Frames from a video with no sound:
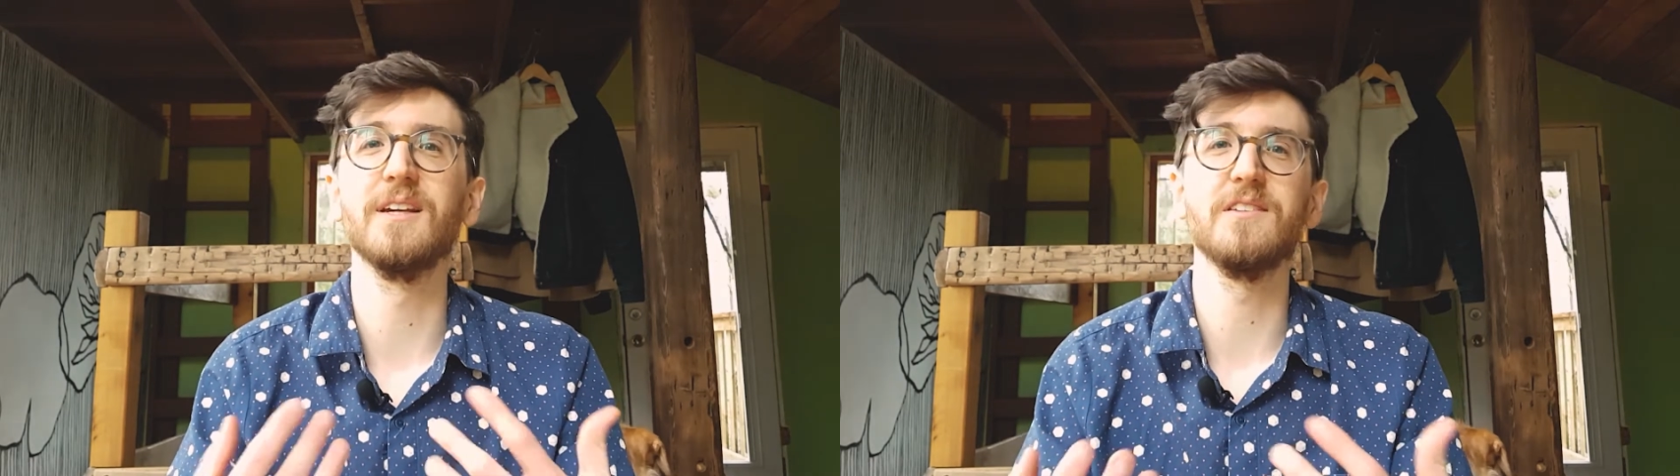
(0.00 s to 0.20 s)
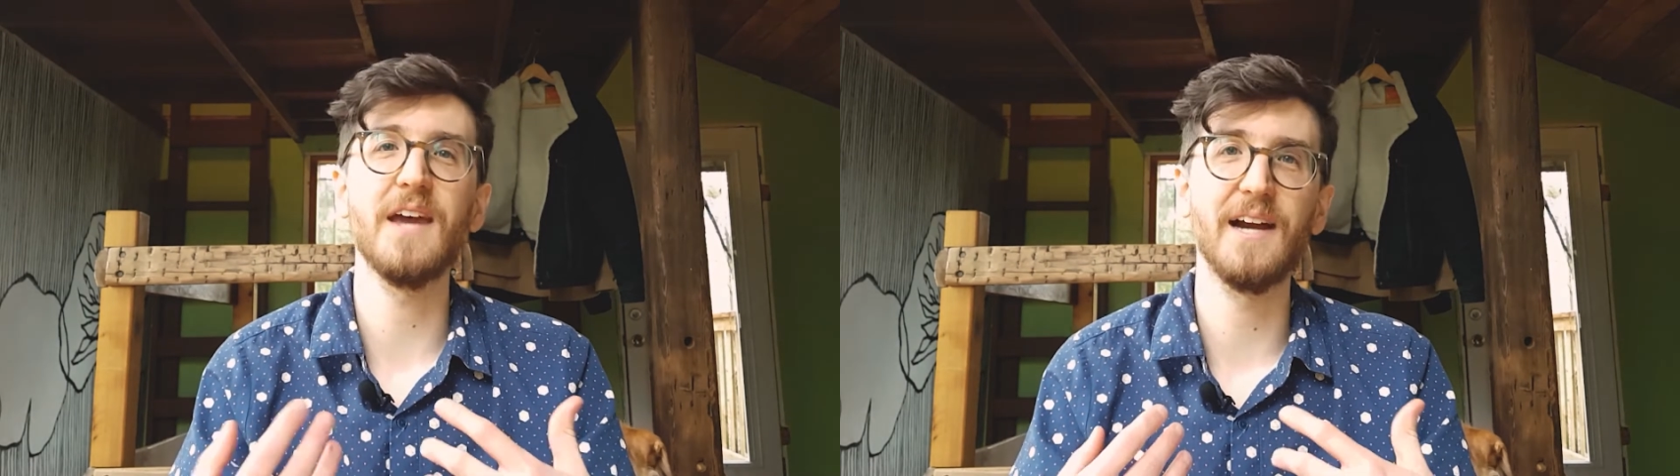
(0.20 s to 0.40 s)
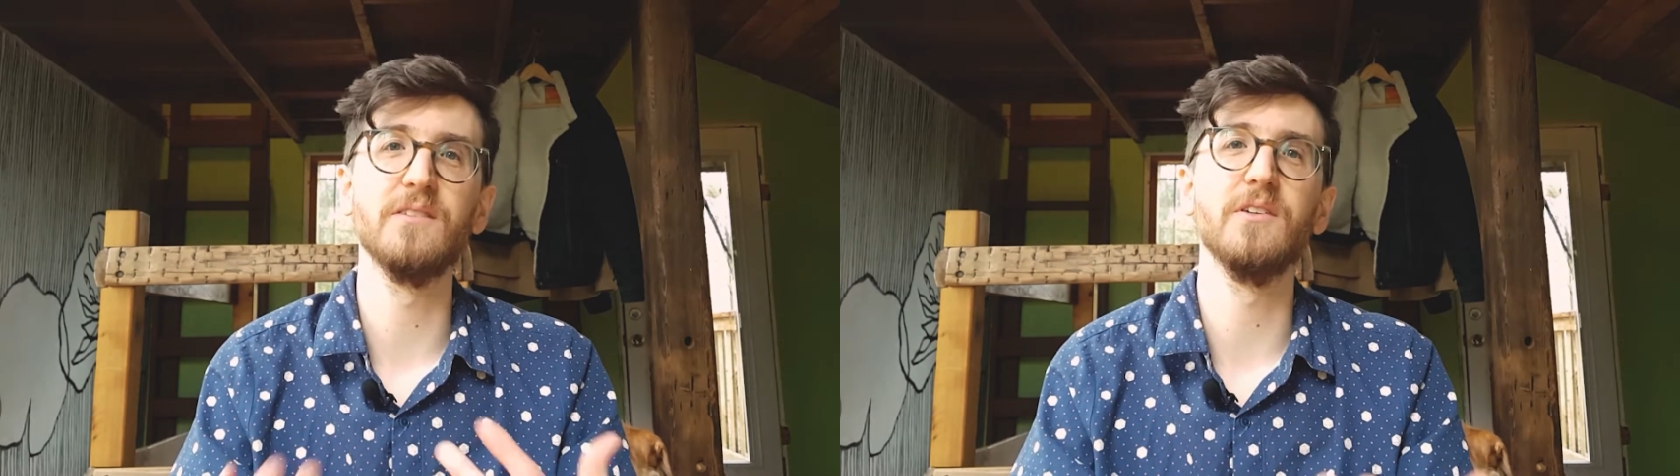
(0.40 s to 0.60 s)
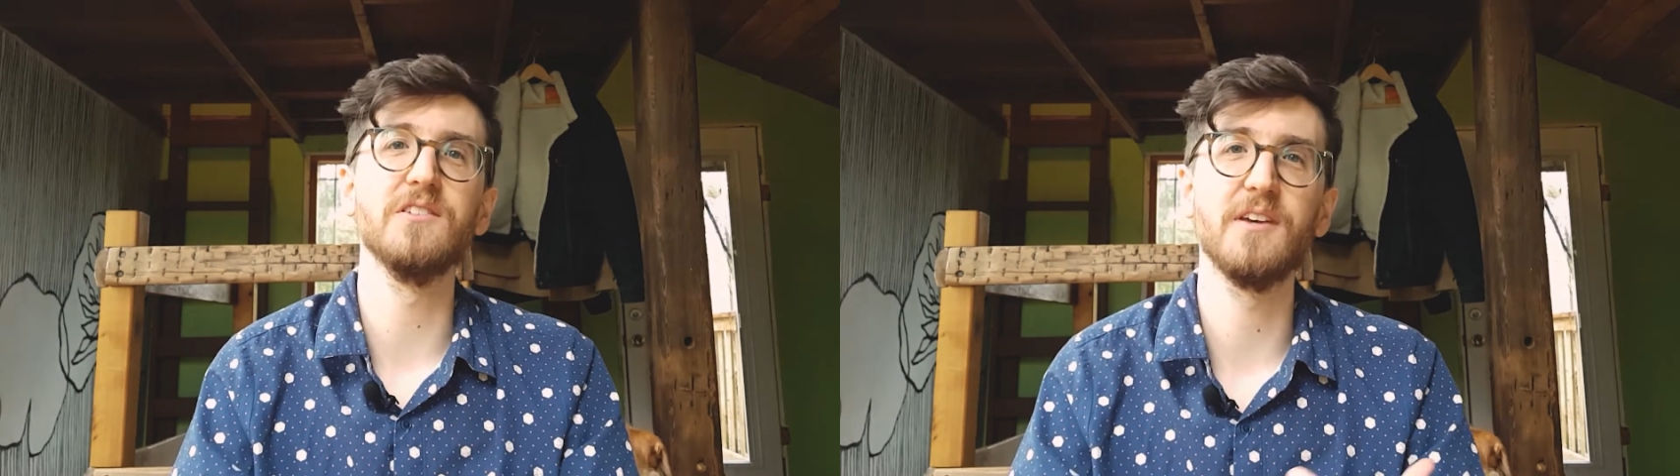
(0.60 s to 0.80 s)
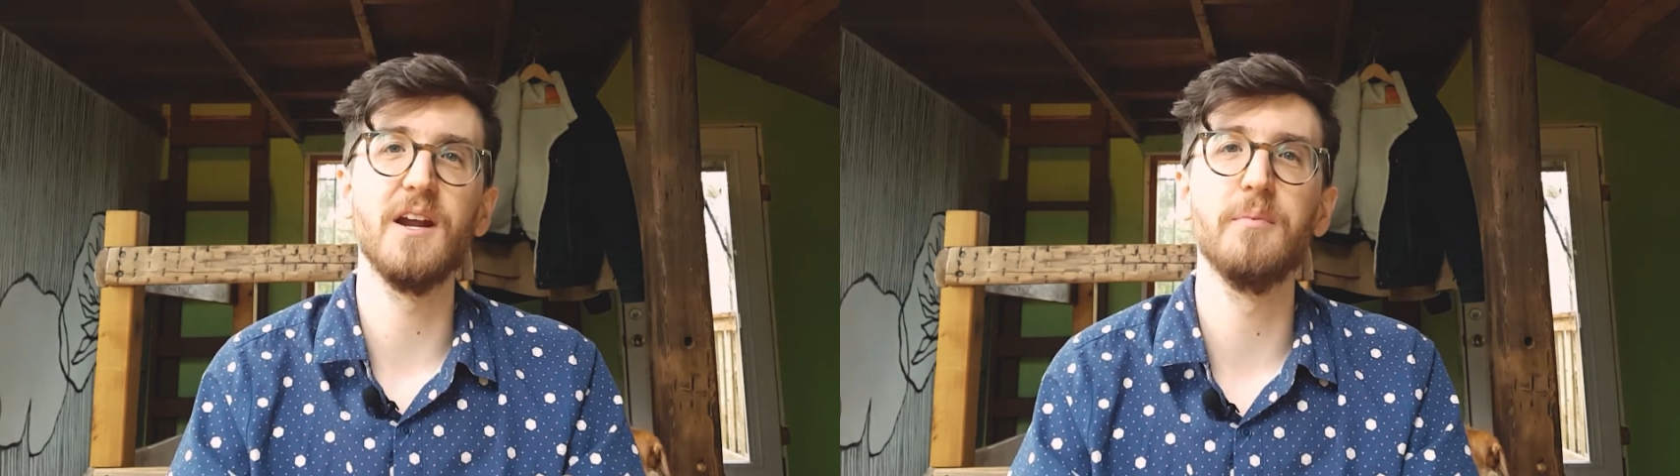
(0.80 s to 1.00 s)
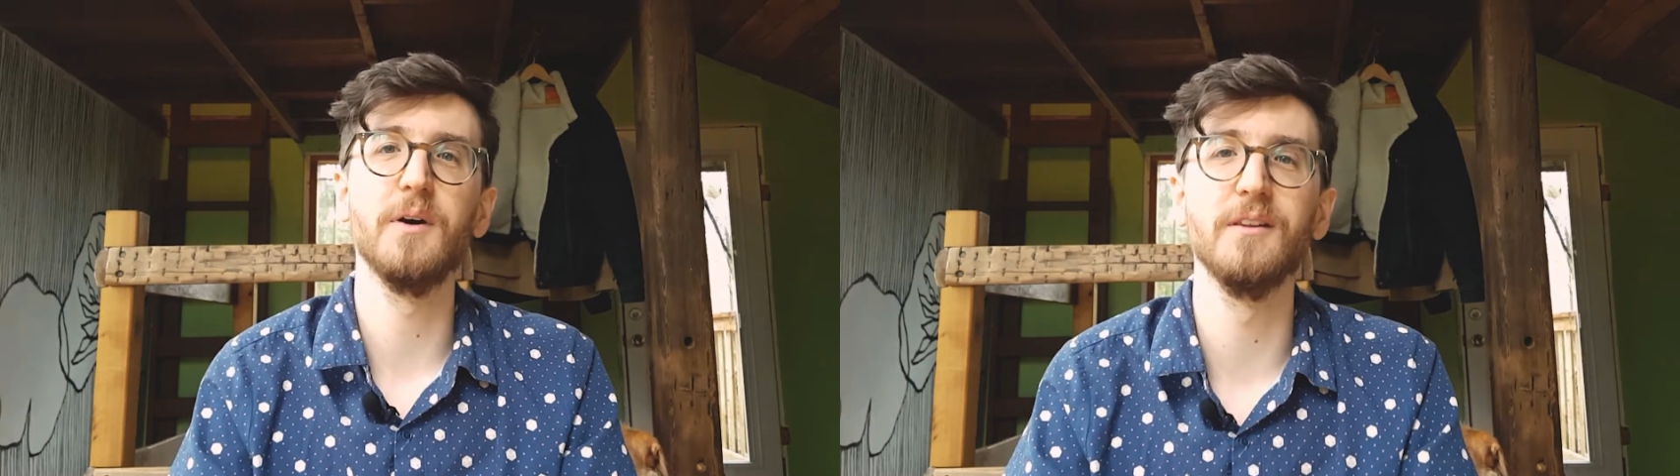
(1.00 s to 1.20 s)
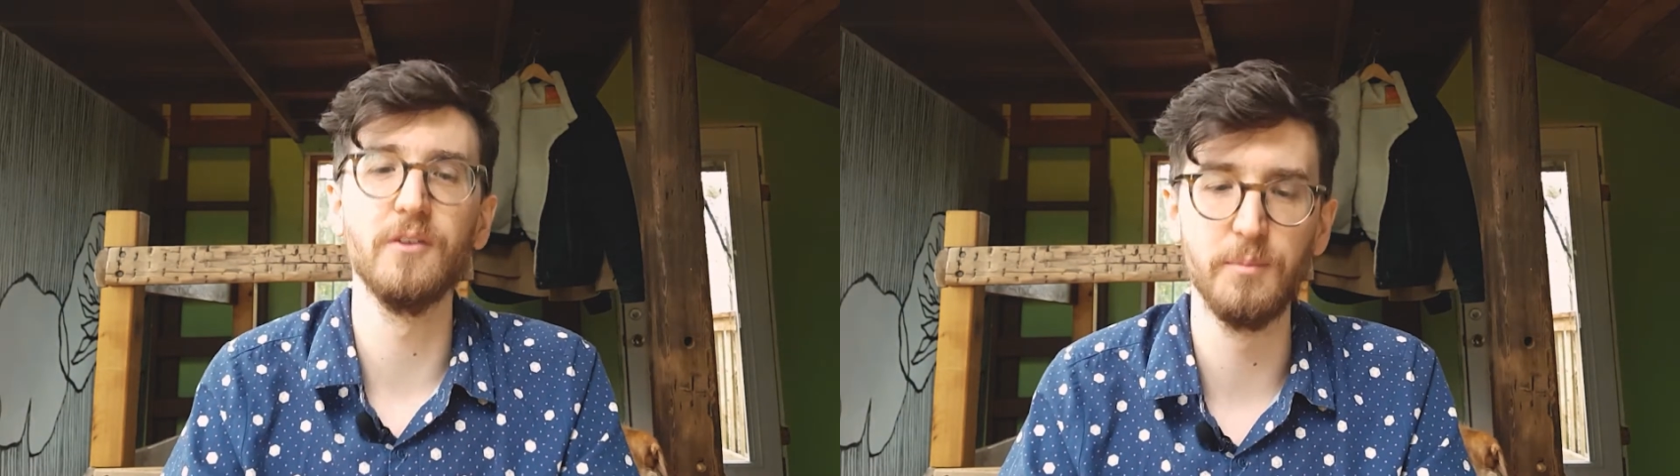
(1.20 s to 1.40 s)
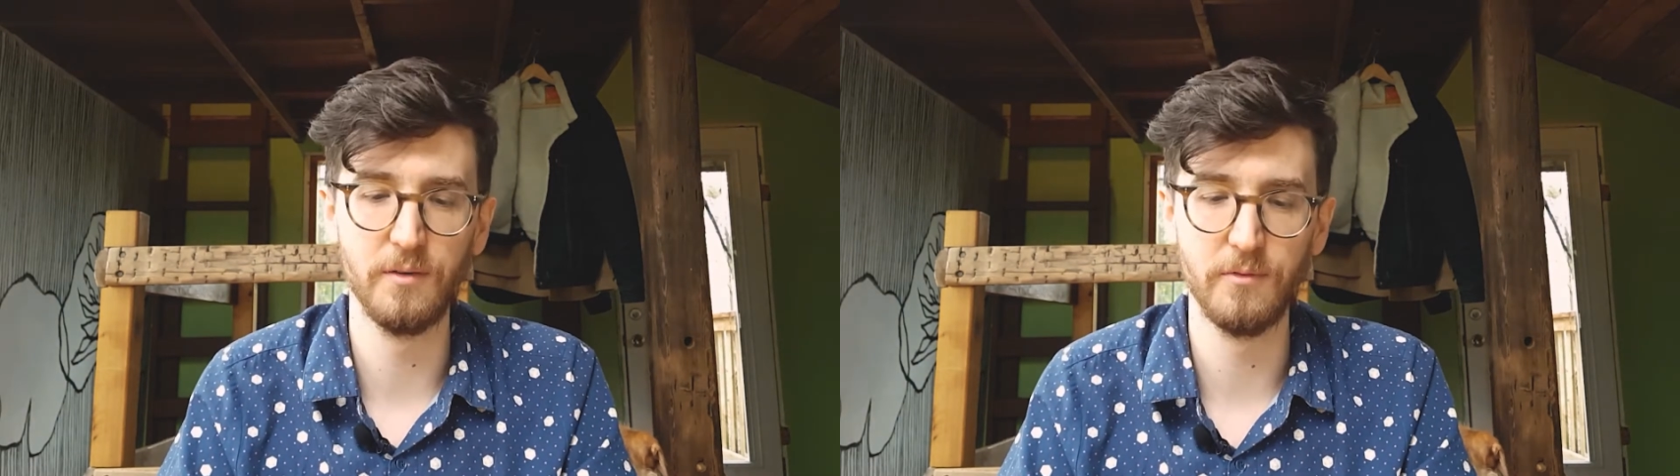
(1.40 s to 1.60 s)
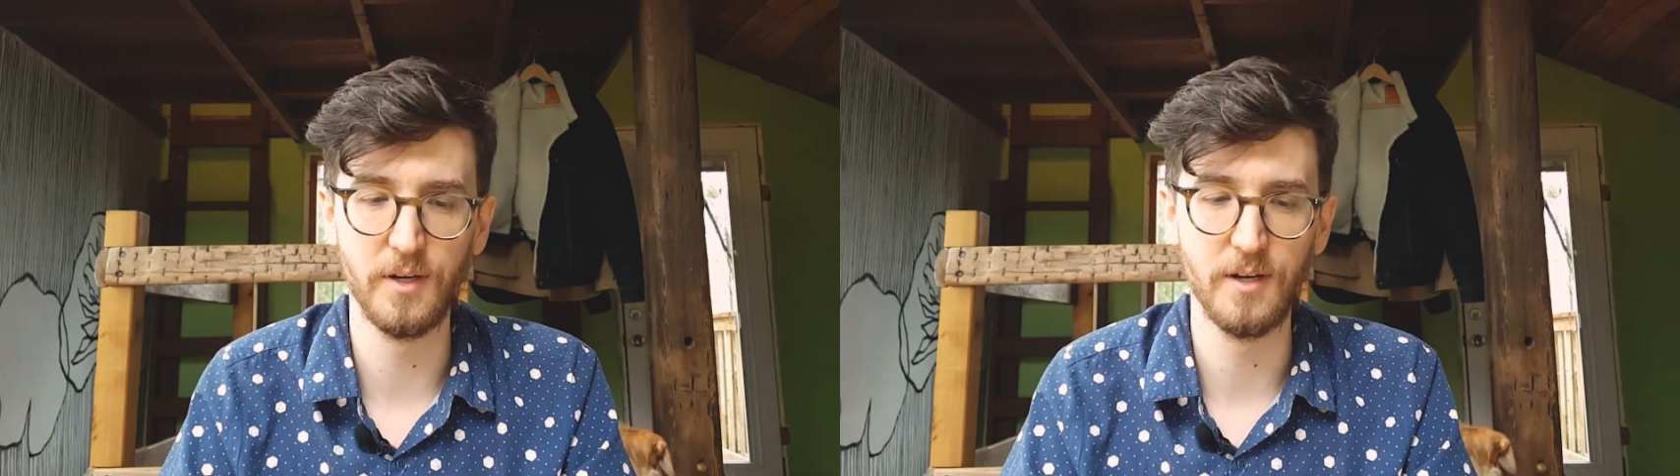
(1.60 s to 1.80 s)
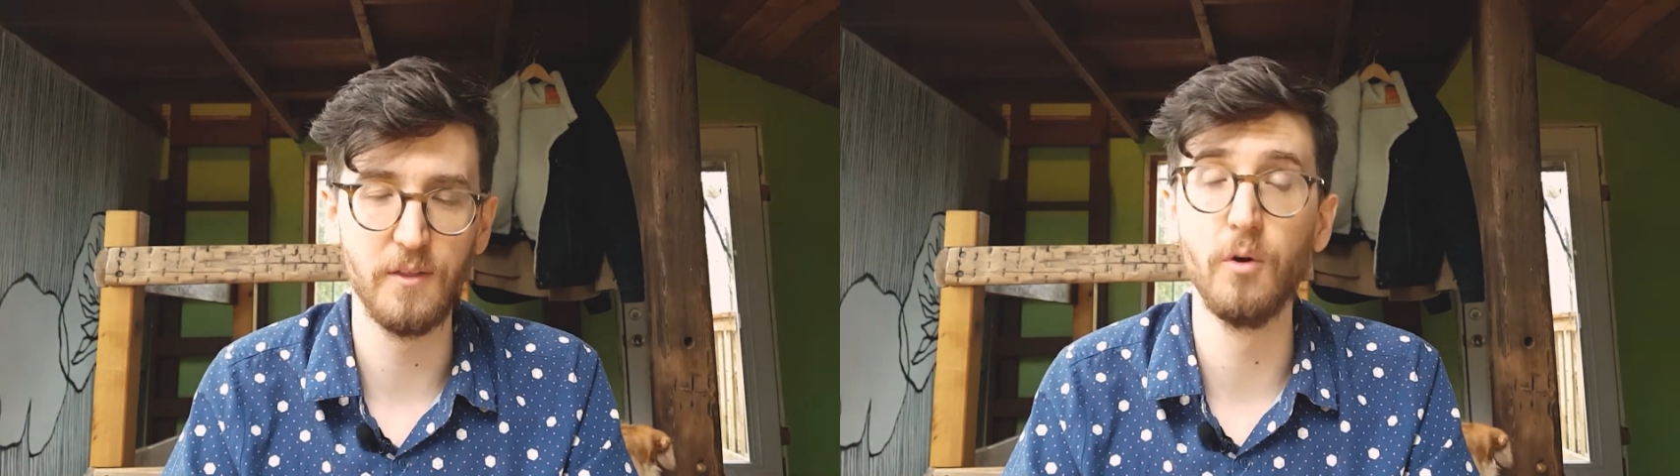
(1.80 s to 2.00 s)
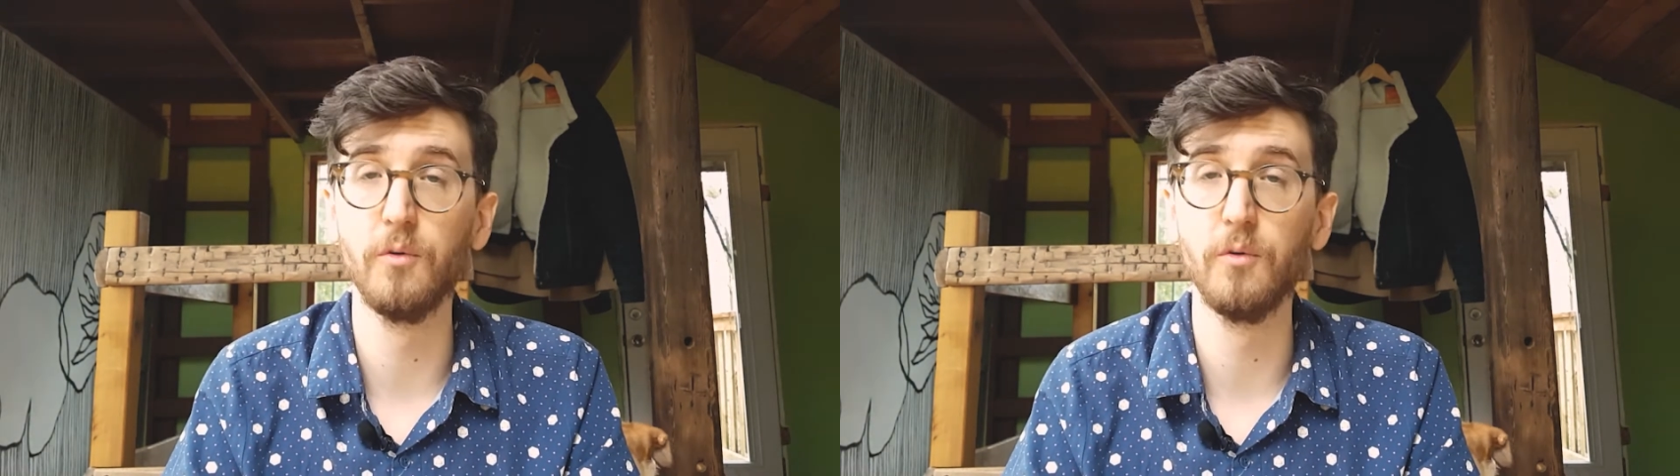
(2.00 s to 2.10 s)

Like it's actively set up a little bit of their